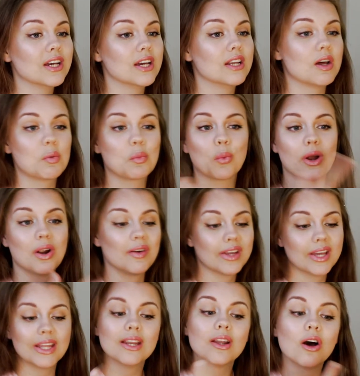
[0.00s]
and I'm wearing
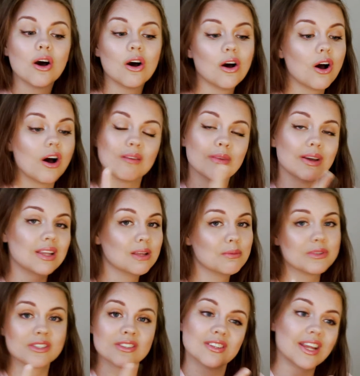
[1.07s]
it on my
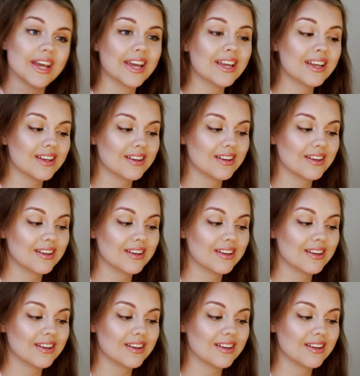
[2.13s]
lips today.